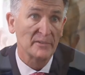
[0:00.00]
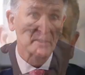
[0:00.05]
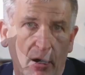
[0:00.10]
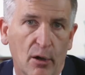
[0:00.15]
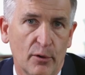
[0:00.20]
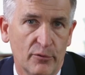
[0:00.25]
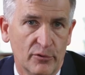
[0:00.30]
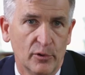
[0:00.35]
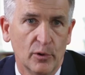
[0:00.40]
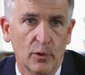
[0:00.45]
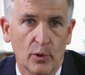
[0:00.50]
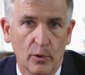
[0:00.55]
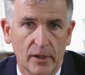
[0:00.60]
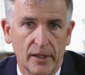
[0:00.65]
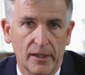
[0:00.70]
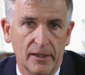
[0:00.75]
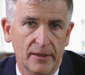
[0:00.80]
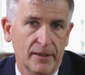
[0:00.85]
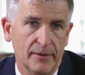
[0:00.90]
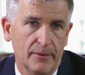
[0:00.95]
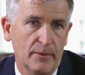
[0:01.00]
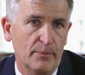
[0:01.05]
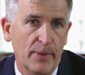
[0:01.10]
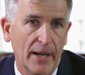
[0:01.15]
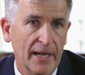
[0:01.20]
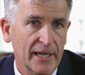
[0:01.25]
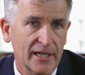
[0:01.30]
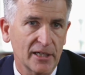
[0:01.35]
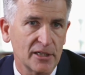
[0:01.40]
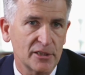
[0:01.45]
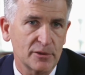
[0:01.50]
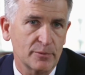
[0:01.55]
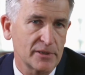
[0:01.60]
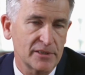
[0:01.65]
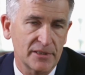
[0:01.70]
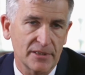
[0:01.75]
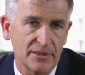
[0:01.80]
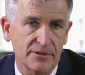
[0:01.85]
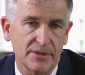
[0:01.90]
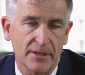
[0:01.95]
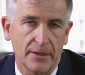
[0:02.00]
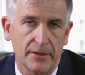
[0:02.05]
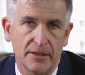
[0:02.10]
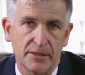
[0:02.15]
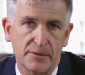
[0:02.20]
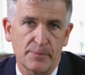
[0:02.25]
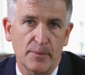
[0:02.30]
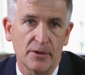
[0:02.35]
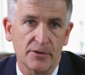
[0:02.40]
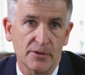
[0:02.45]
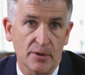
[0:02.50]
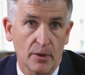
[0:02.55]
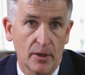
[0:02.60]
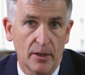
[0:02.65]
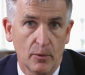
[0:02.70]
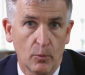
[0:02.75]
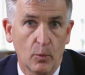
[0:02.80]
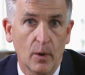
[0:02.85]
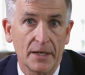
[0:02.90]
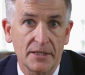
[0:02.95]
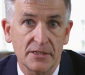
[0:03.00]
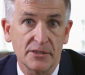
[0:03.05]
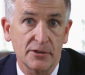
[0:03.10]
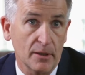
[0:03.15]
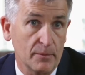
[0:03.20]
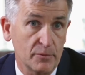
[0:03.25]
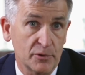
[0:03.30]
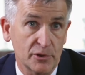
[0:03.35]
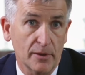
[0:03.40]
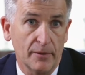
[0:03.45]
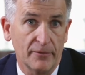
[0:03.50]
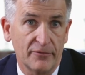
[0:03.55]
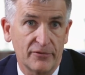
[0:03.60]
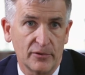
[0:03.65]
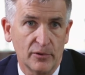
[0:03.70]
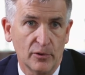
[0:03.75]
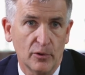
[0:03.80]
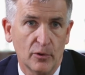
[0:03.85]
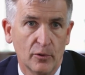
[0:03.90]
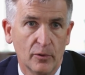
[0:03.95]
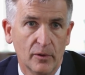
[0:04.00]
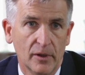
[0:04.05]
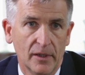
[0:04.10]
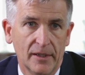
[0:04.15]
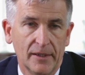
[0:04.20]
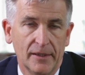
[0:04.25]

Overall, a package which is, I suppose, a one-stop shop for all